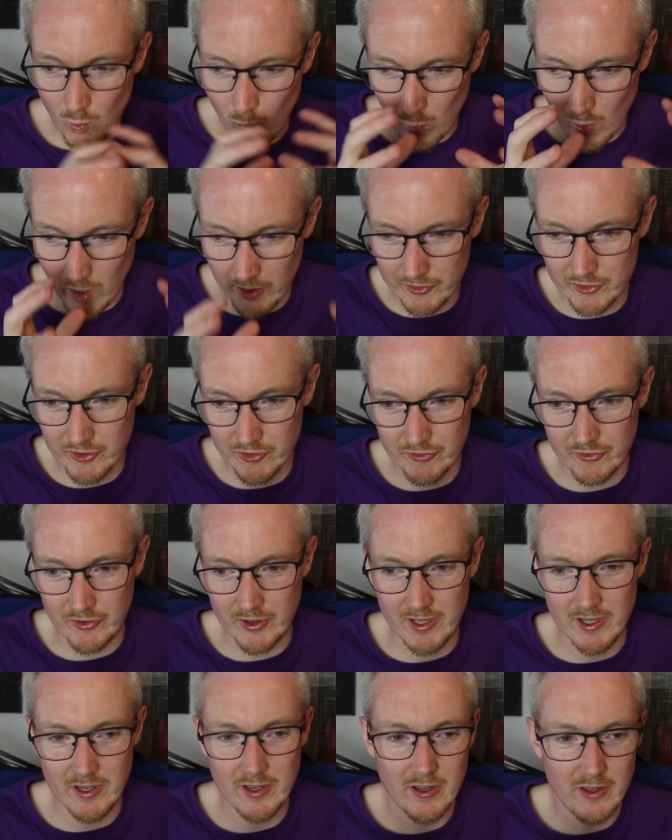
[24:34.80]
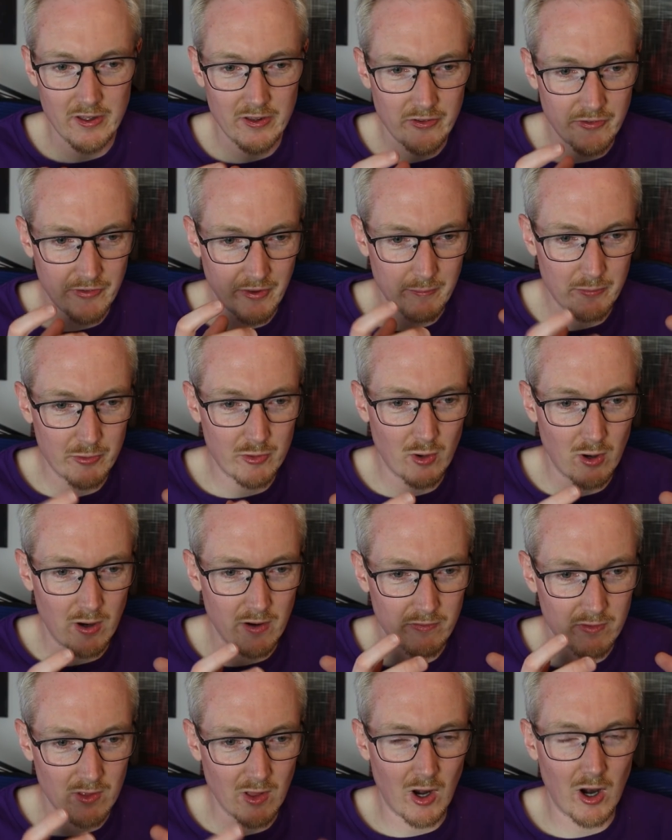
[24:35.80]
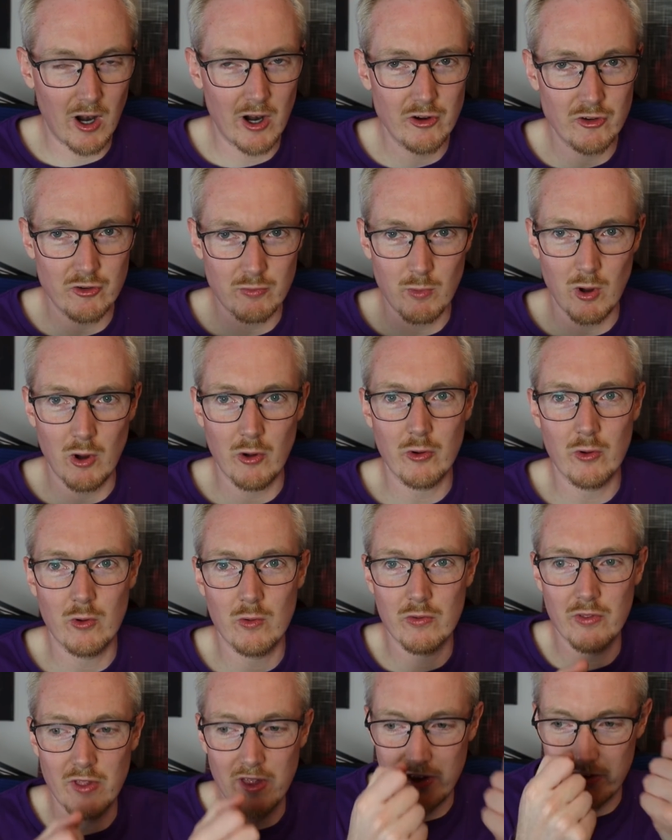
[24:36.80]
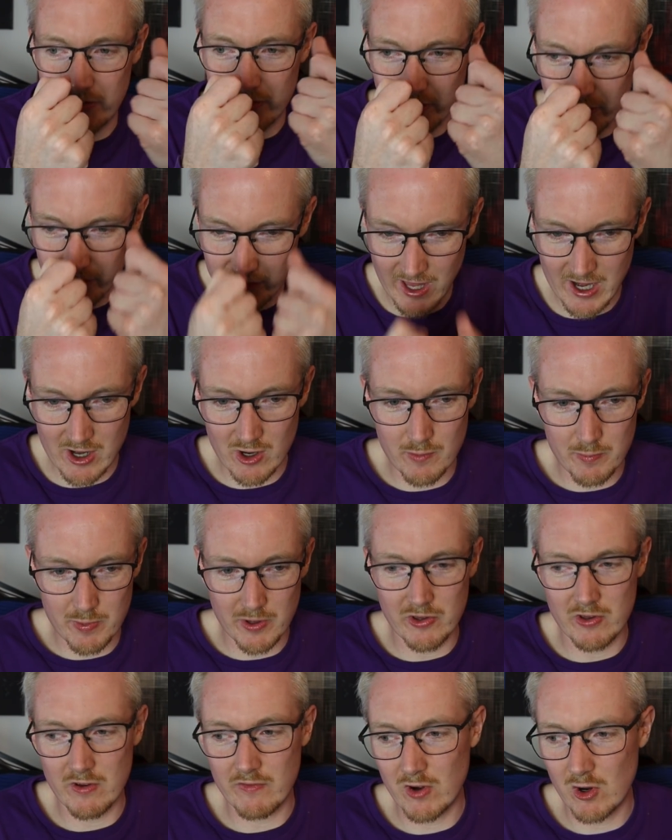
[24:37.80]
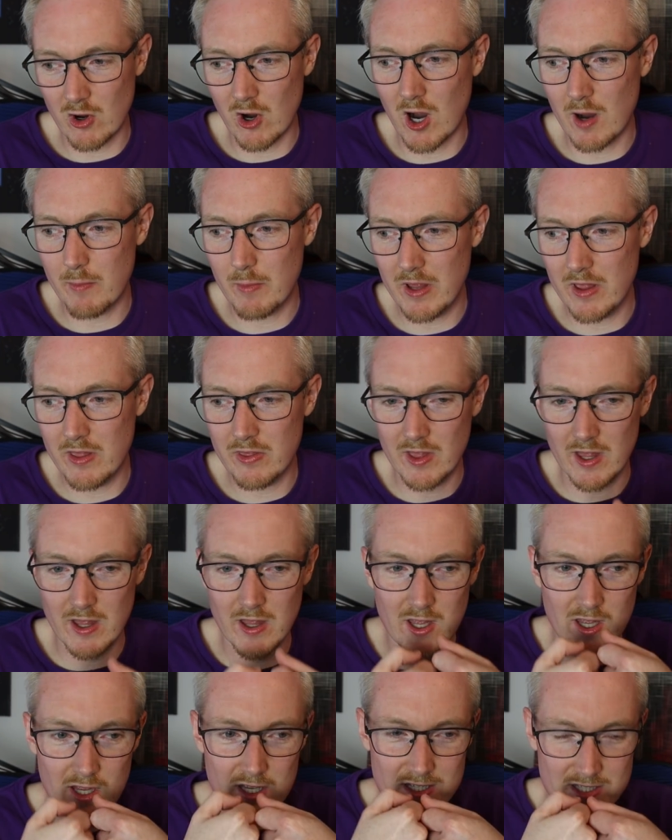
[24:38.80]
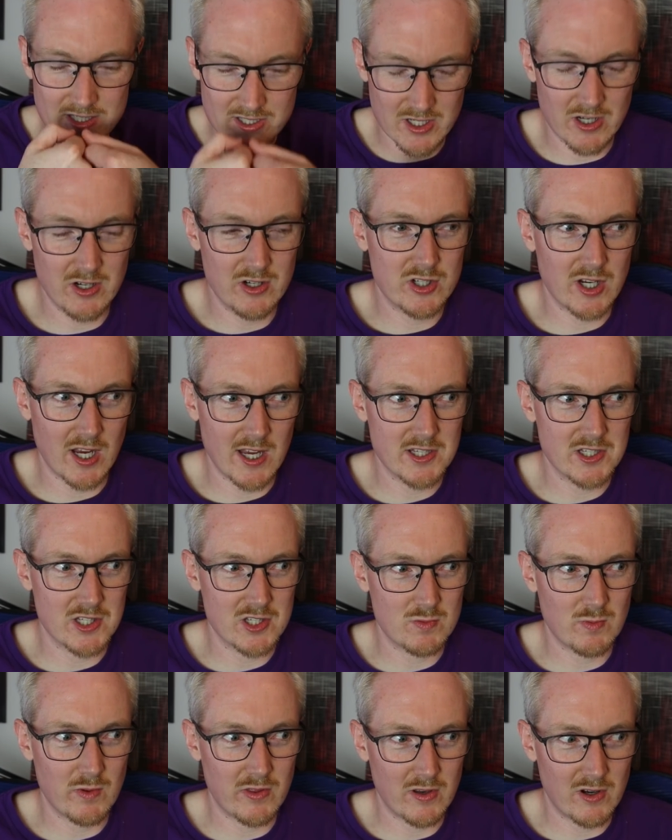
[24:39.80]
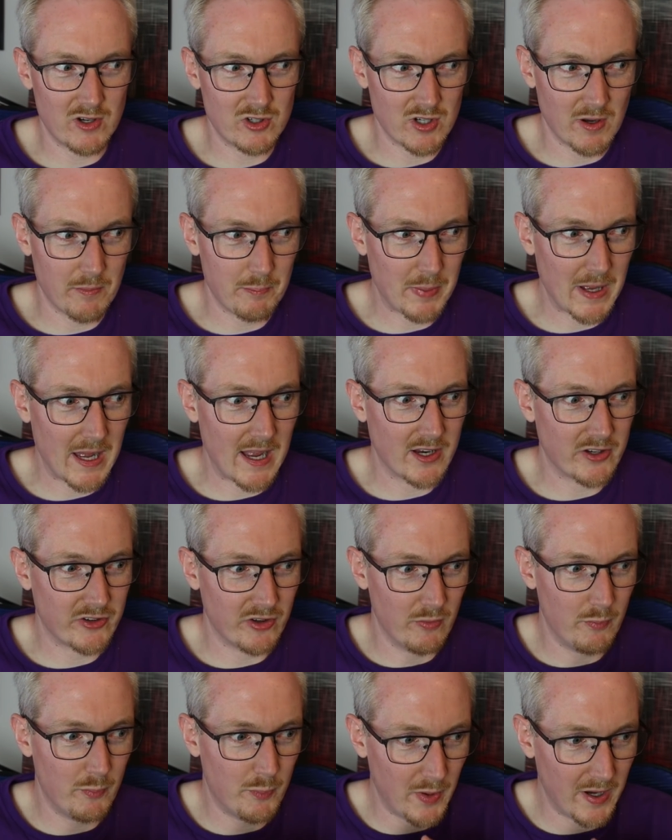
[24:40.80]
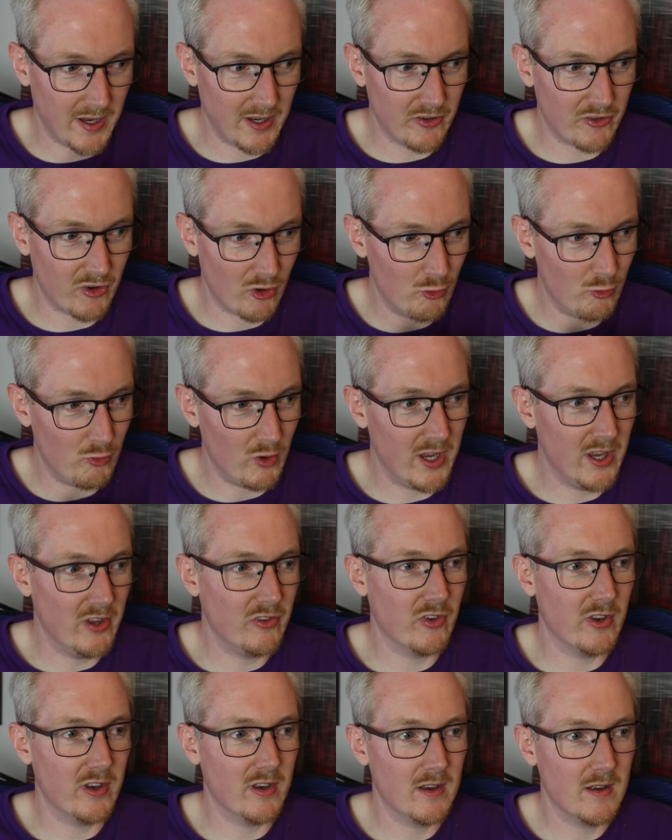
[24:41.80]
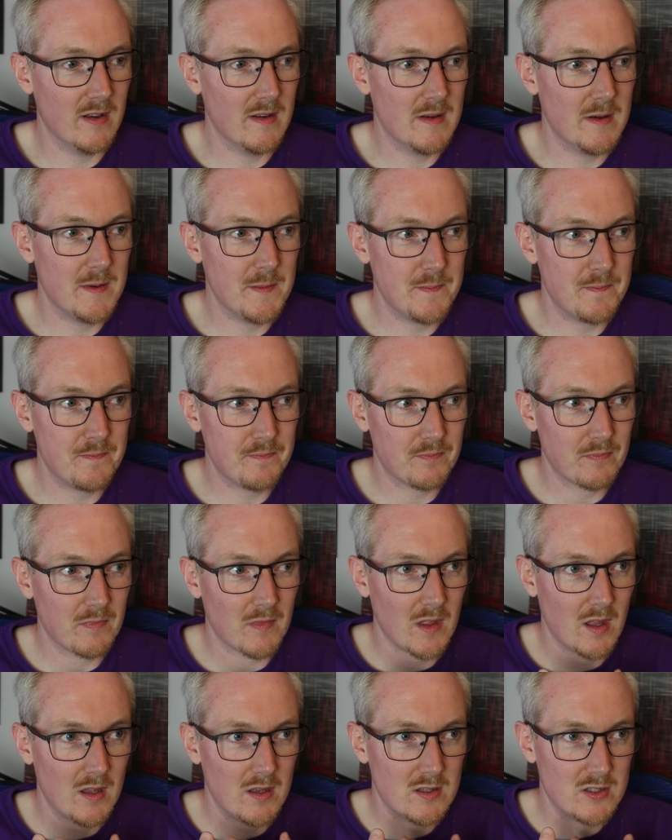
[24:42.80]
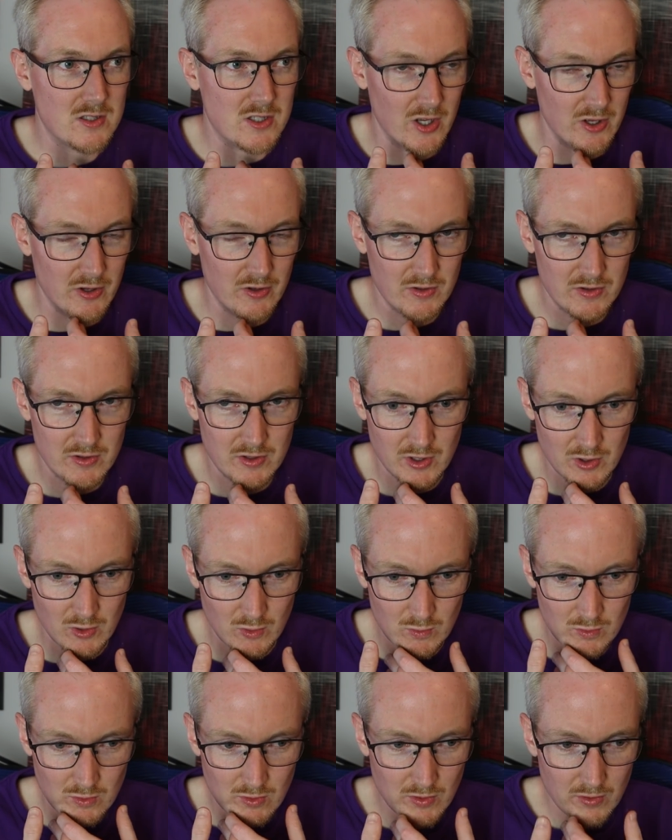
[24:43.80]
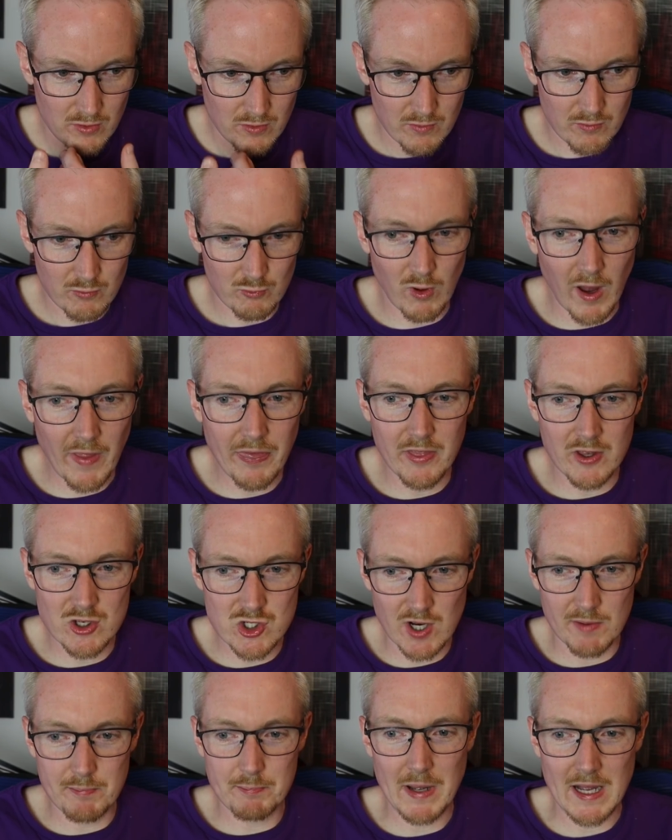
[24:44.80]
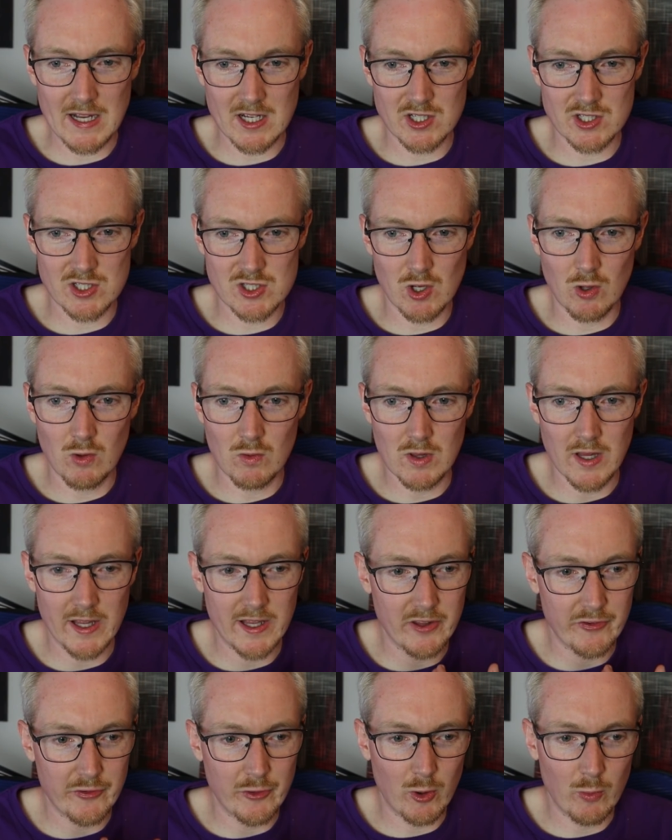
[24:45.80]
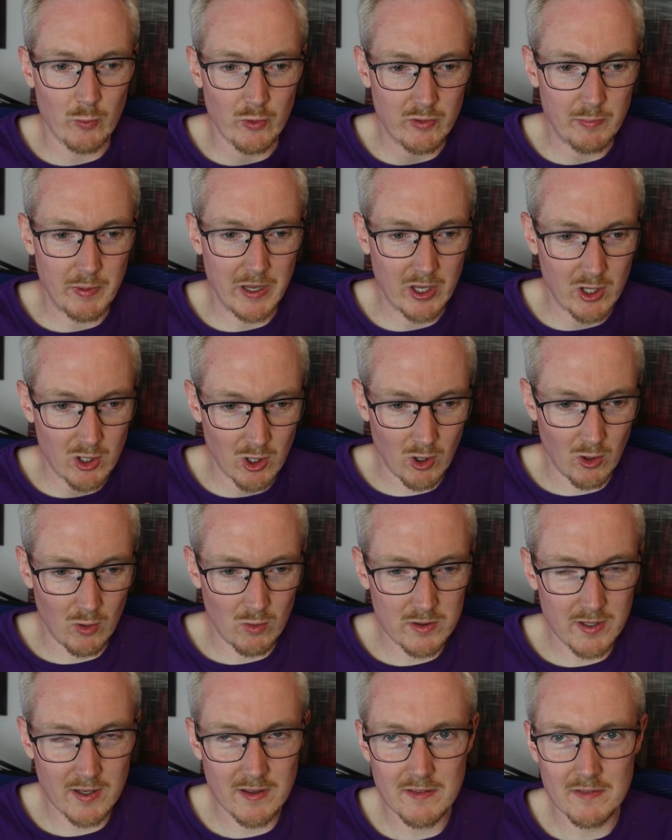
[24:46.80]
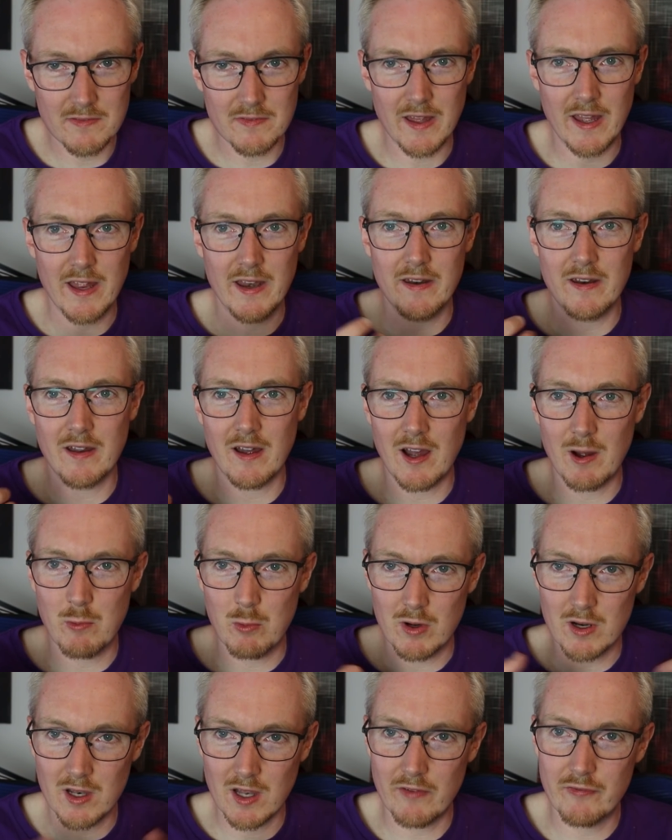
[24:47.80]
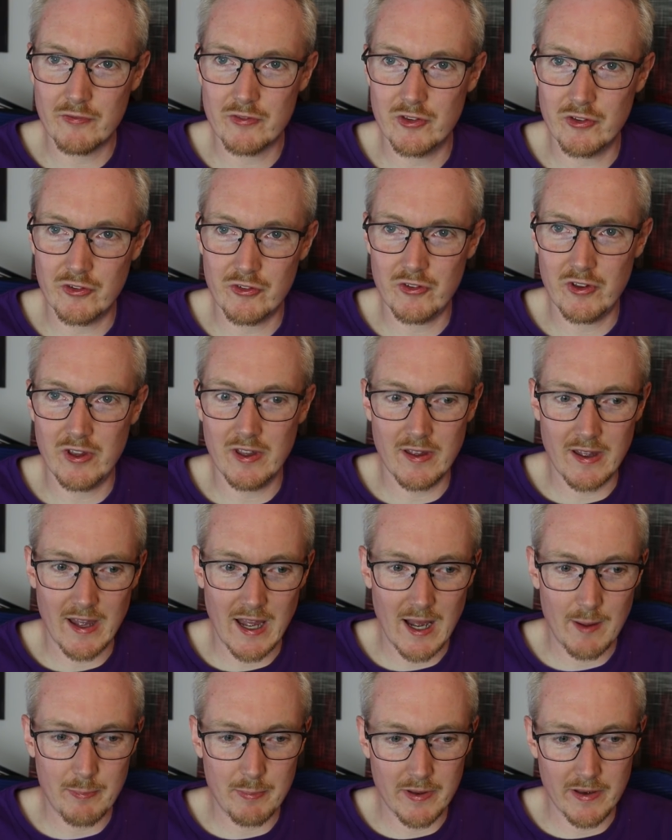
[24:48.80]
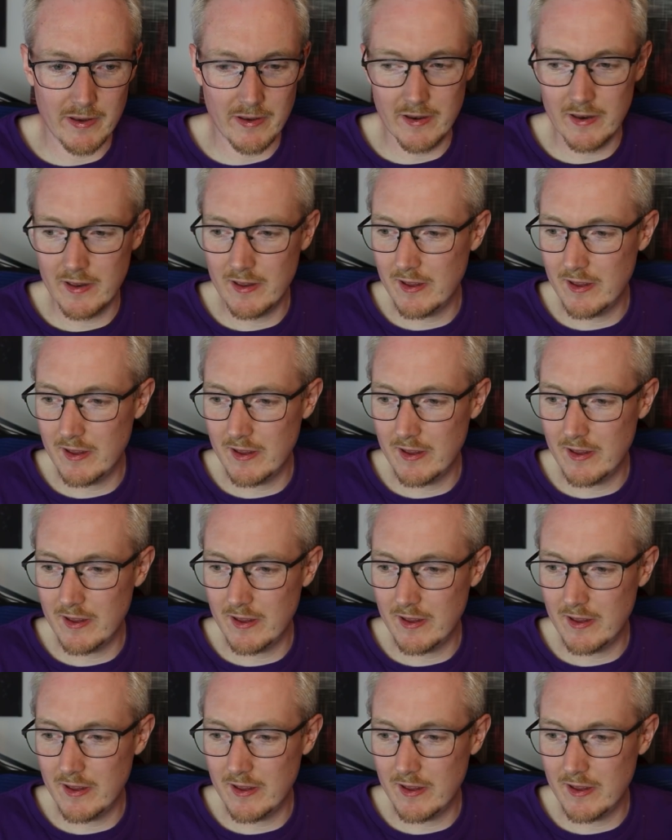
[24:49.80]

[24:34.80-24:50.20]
want to see some sort of large model that is the centerpiece of our army, that synergizes with our jump packs and brings a reason to, you know, run the jump pack assault like it's always been called, then I would love to see it happen.